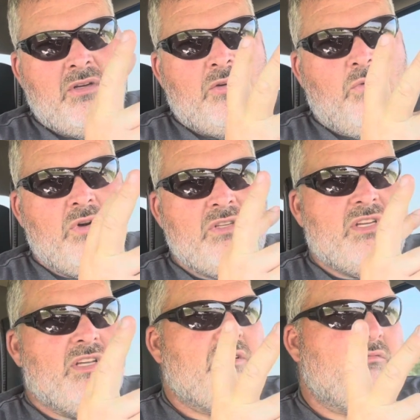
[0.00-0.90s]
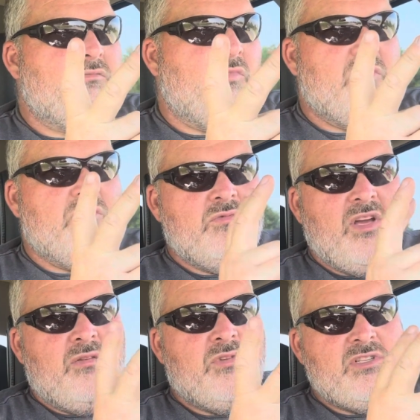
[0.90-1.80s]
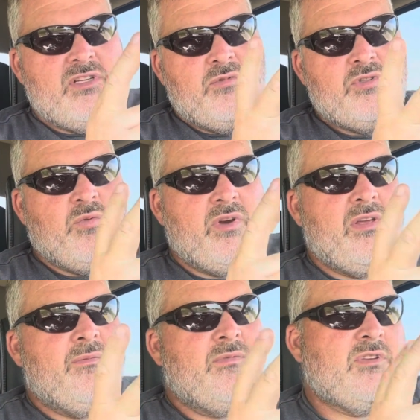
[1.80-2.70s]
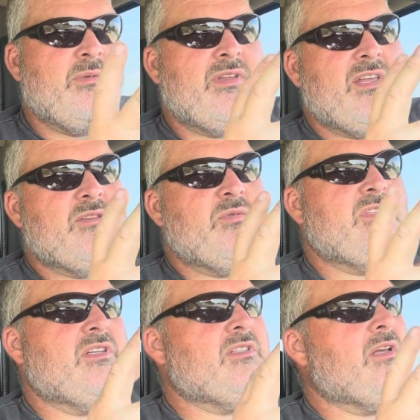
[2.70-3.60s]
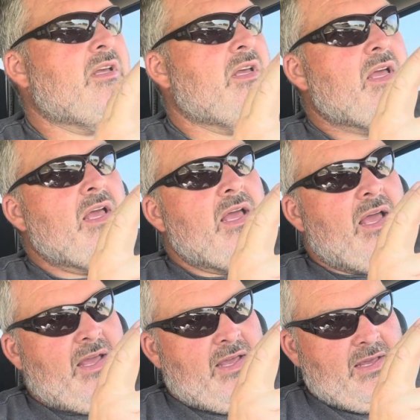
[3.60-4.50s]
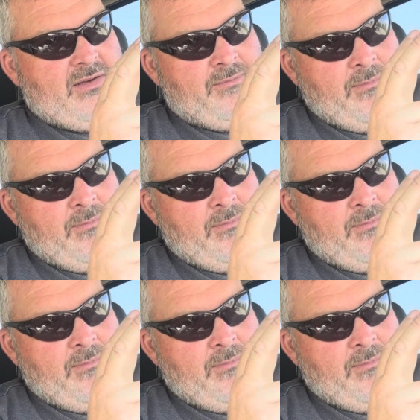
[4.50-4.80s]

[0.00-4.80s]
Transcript: 110, 120, something like that's what it says. And